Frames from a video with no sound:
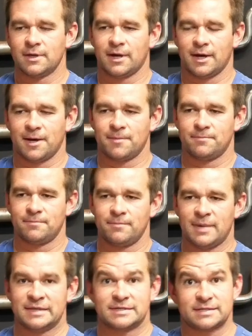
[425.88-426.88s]
and
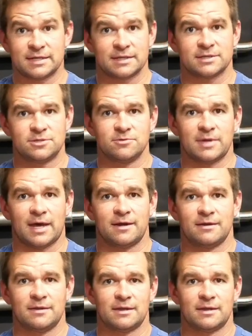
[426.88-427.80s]
sticking to that.